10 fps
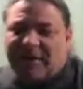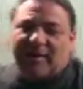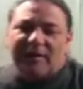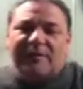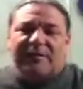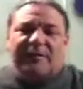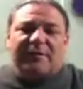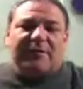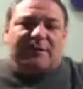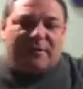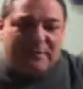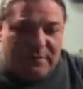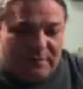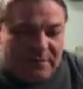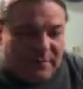Now,
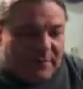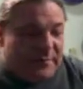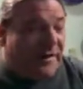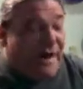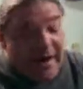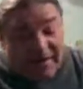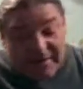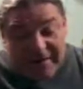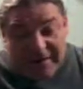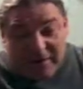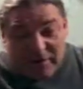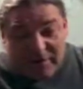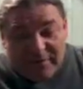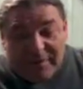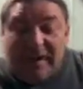can I get rid of it? Yes.
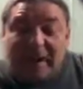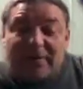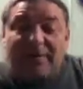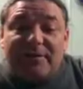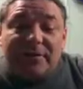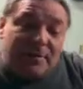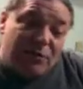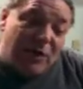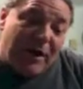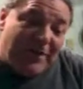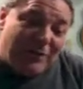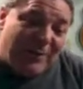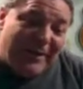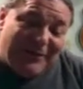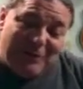Do I have to make a new base
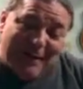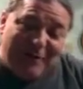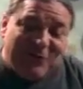for you? Yes.